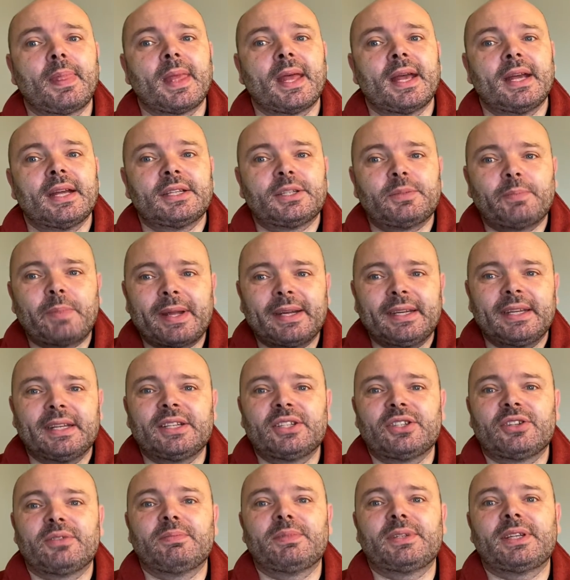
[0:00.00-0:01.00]
spending
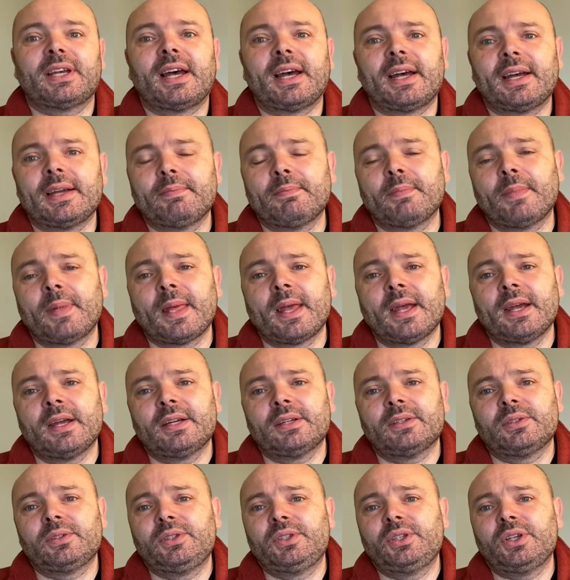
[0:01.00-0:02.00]
some time
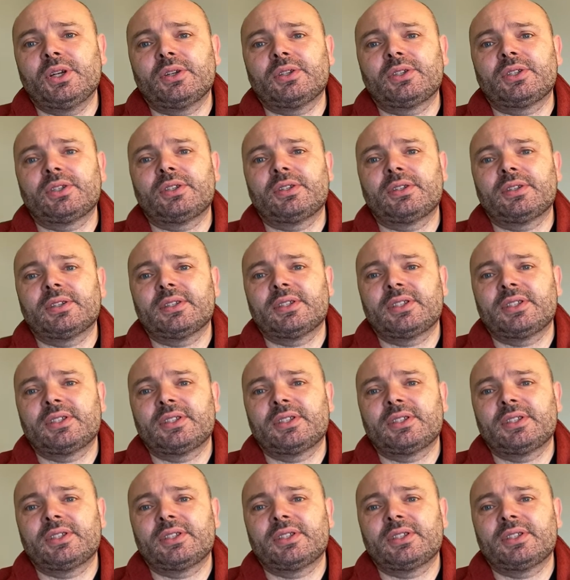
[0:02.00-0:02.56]
just